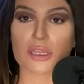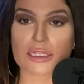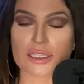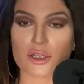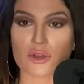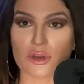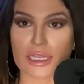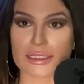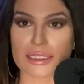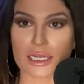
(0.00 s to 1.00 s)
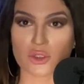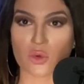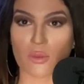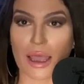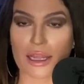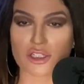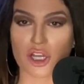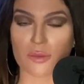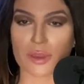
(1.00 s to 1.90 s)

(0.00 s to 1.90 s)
that's, like, a great sexual matchup.